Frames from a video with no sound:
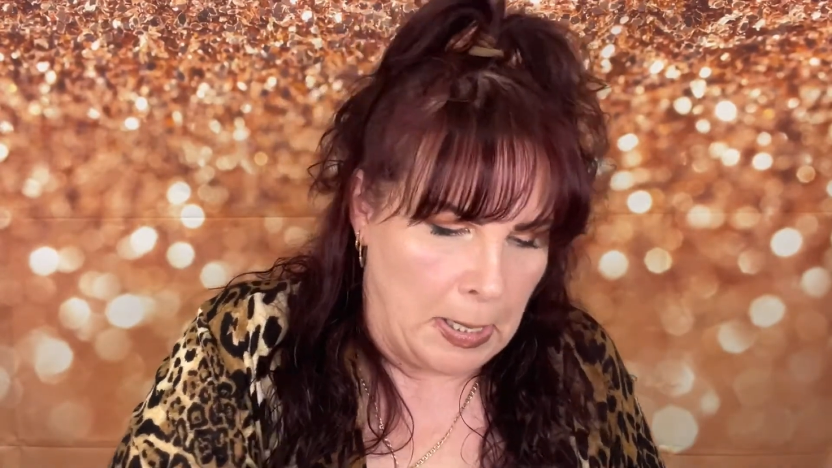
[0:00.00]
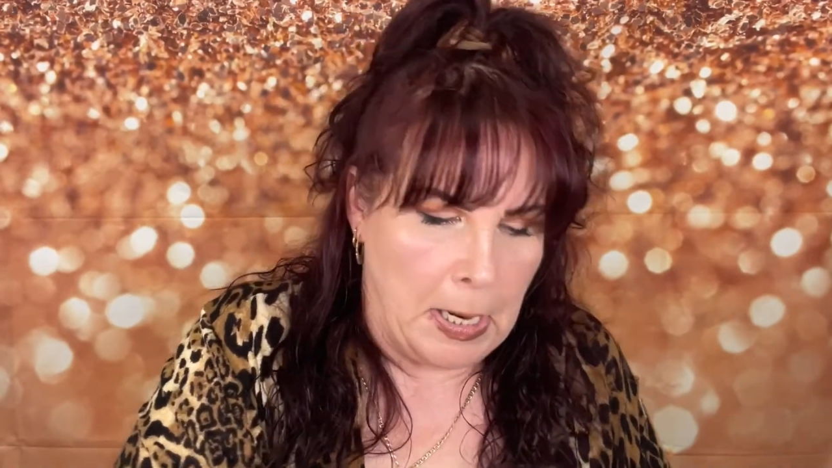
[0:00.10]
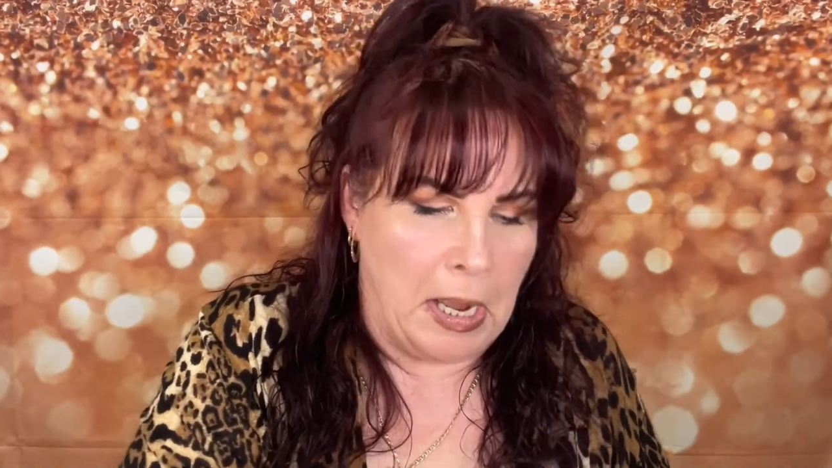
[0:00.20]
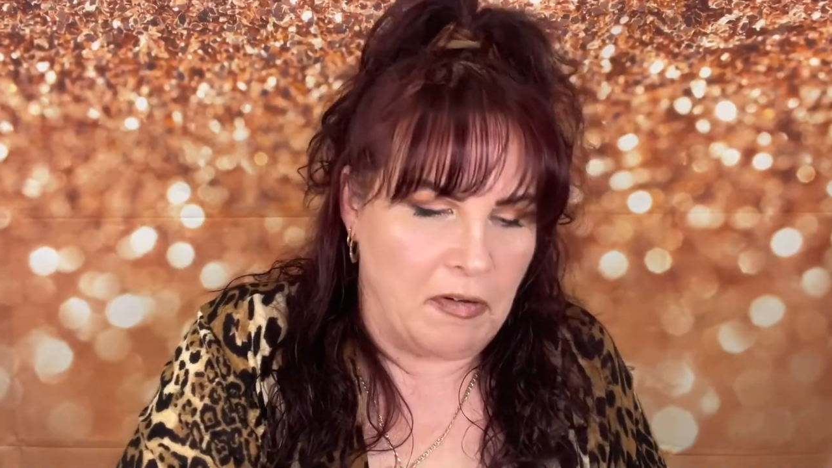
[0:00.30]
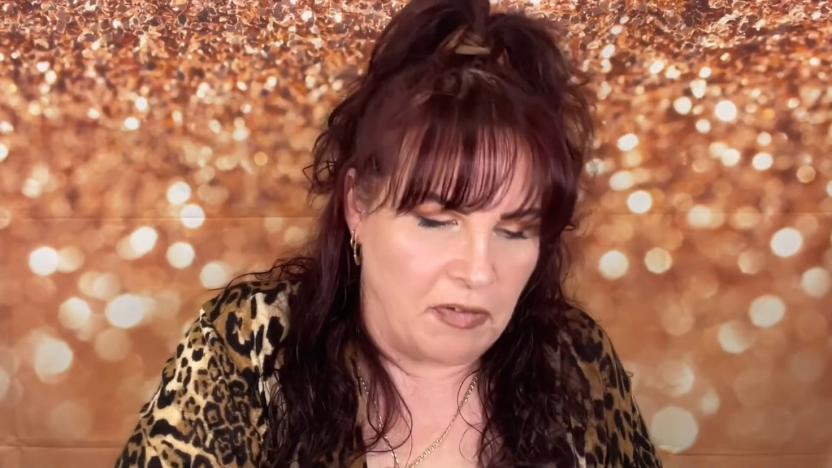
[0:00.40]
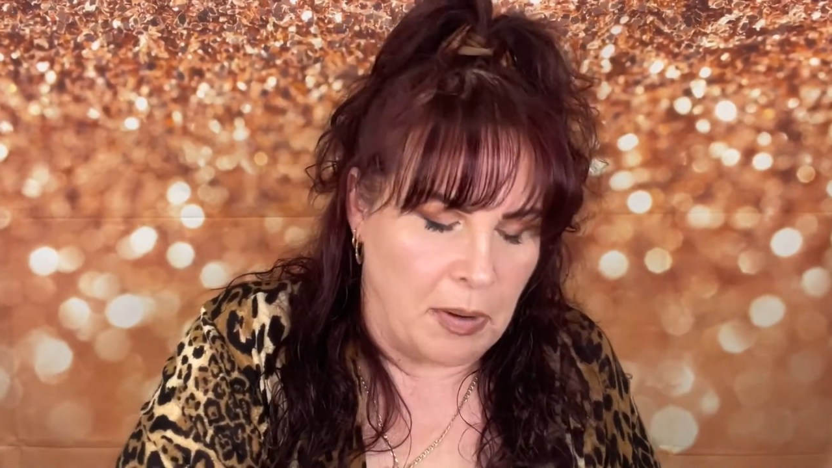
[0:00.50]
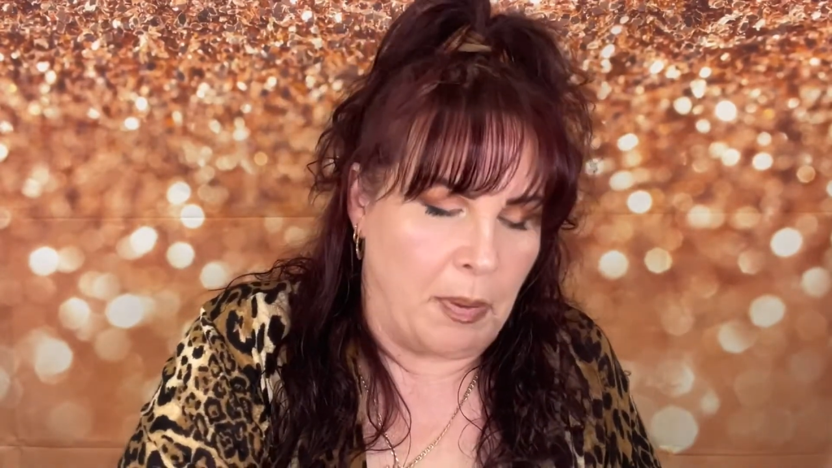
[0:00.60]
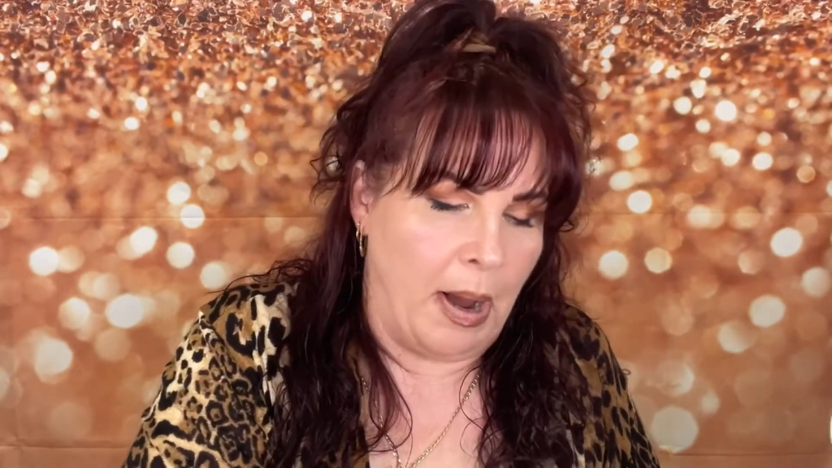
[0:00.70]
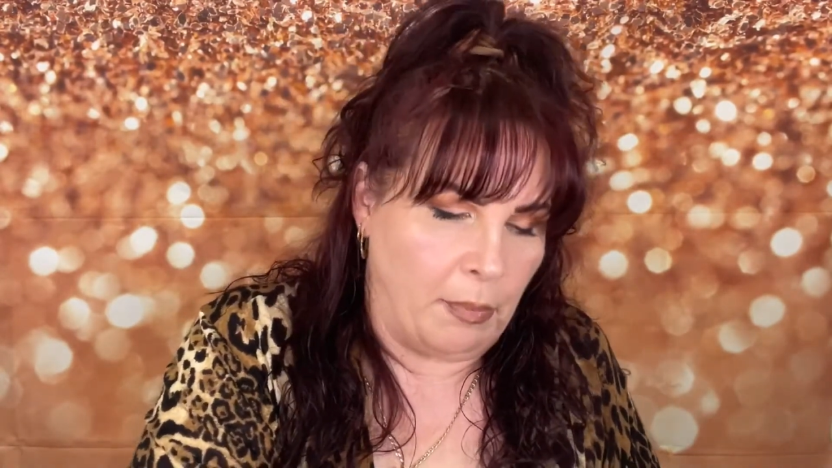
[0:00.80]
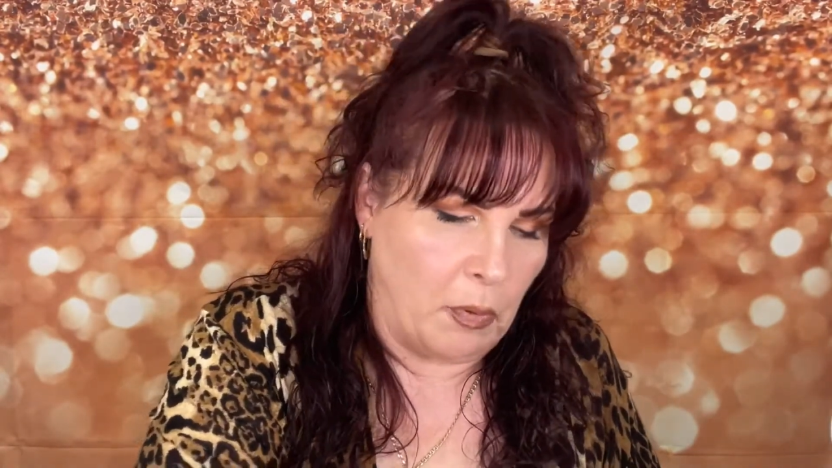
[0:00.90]
I said
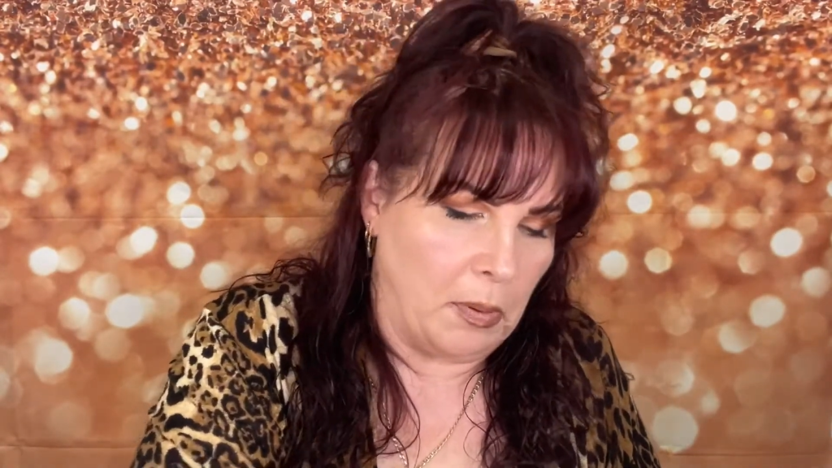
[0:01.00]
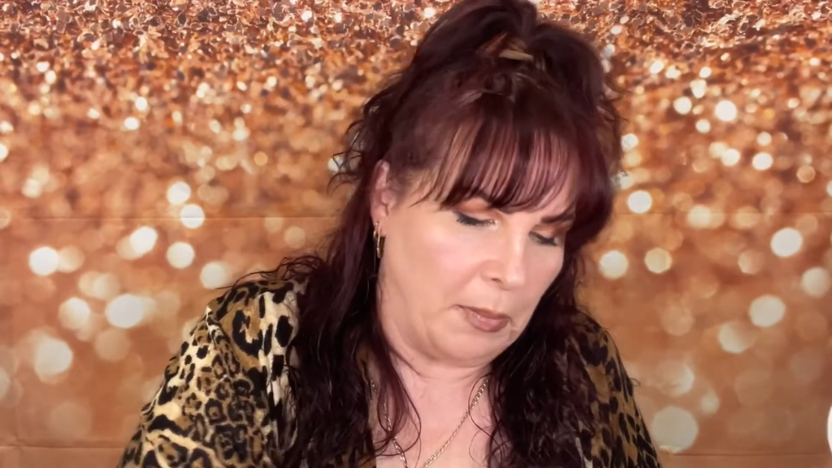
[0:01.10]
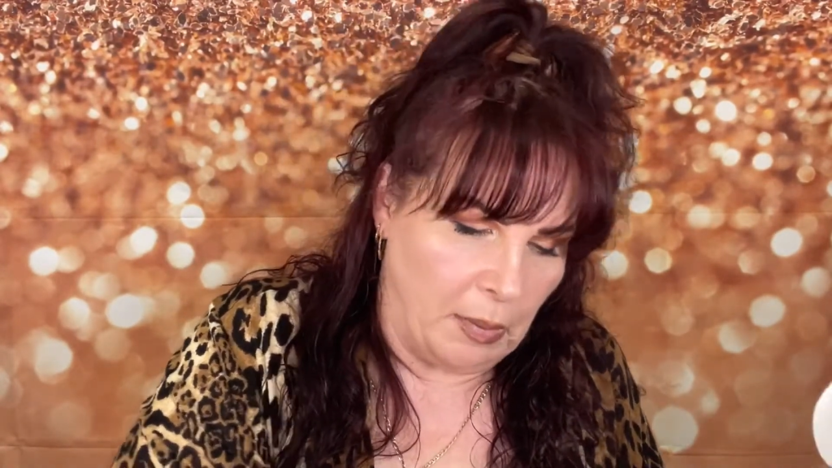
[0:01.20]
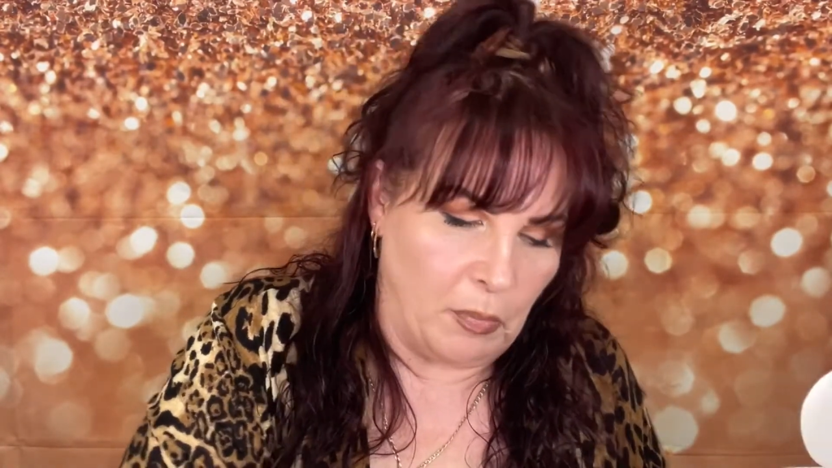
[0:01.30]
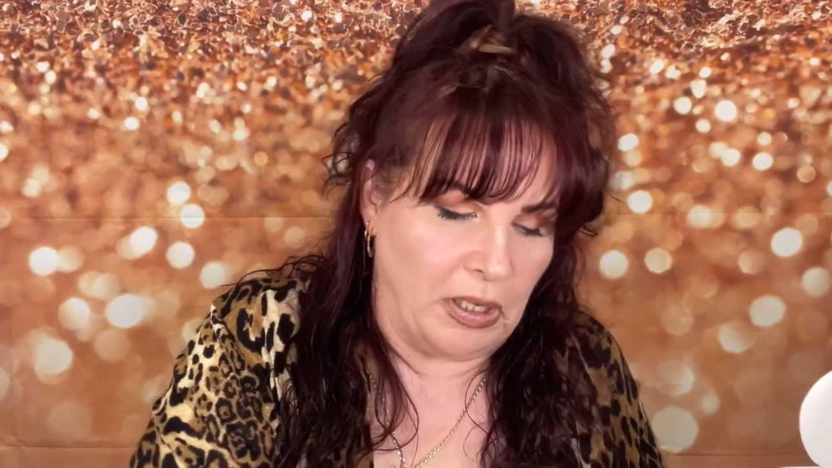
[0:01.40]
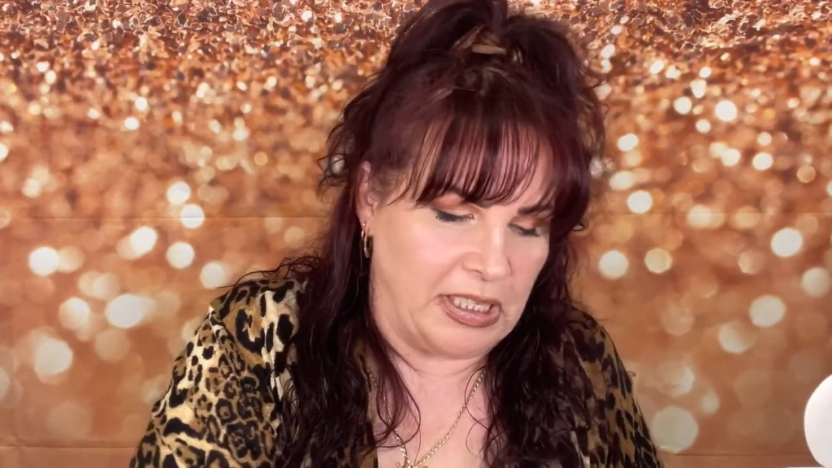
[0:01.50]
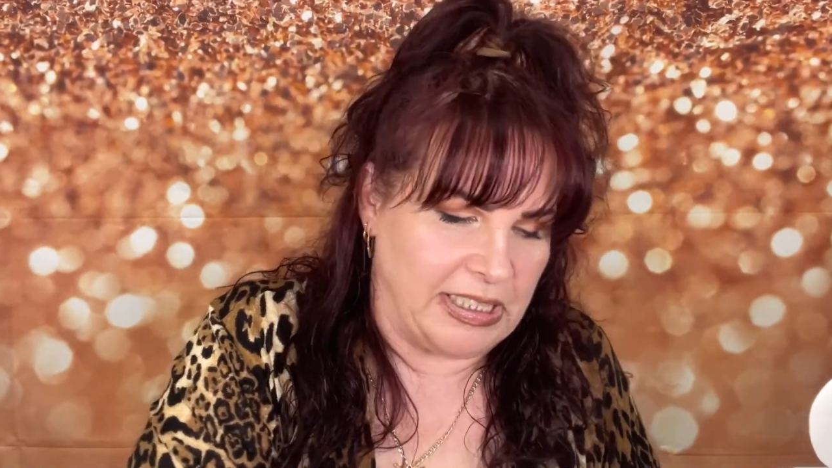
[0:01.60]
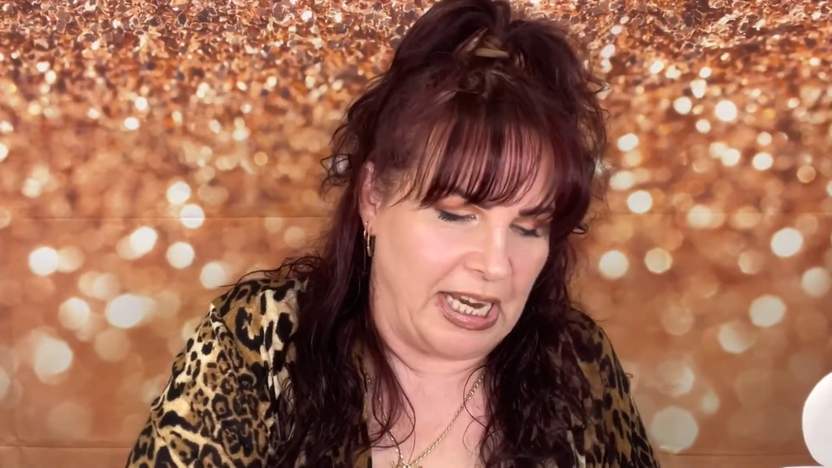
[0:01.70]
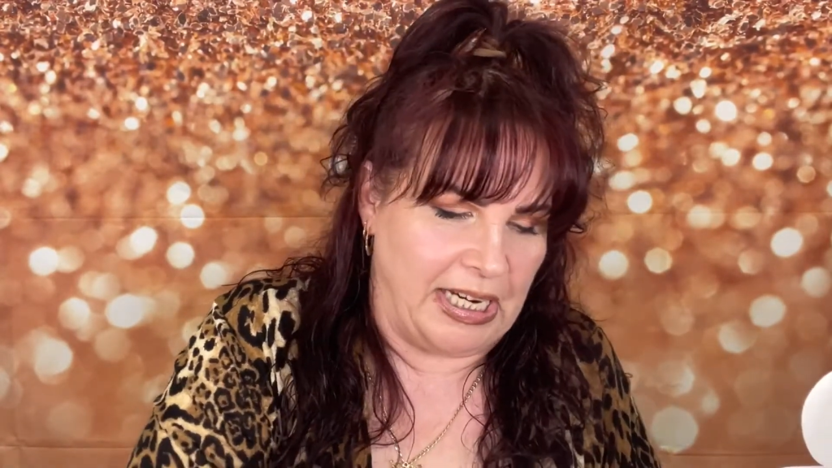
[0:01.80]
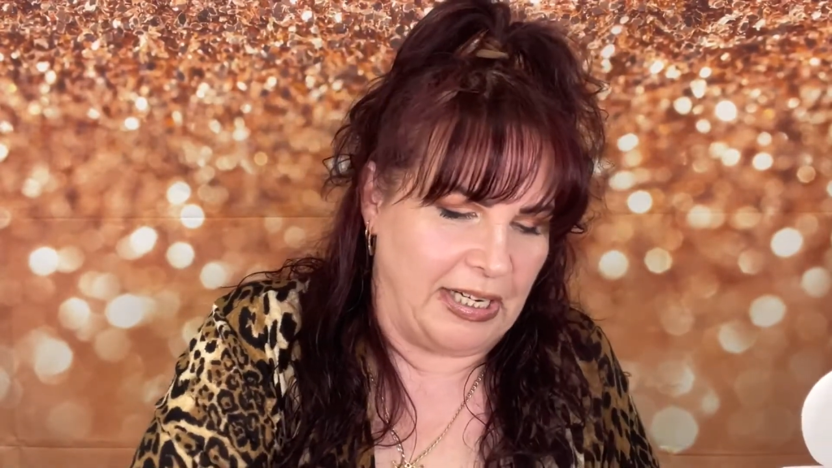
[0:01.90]
popcorn, but I'm really
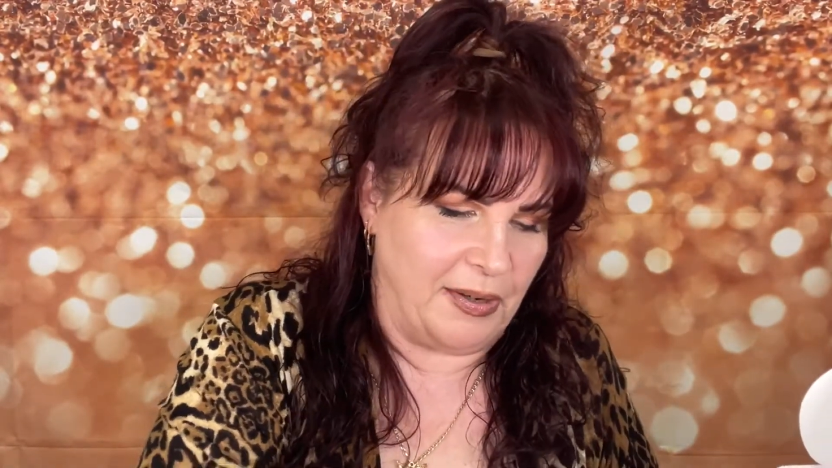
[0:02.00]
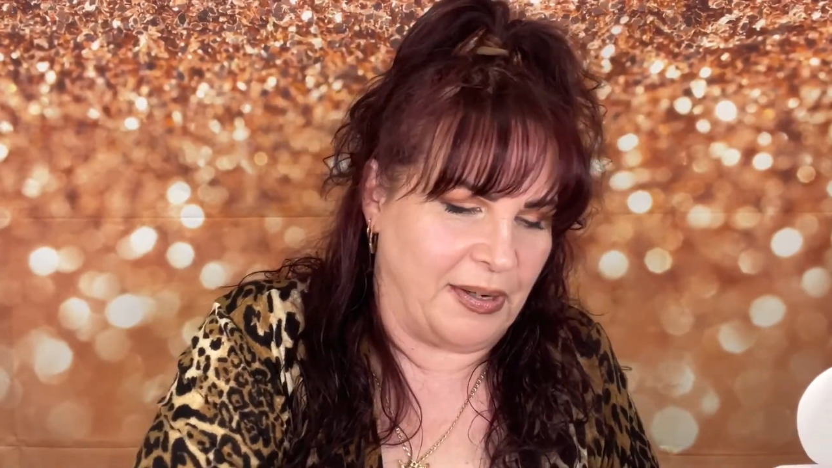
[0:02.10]
excited.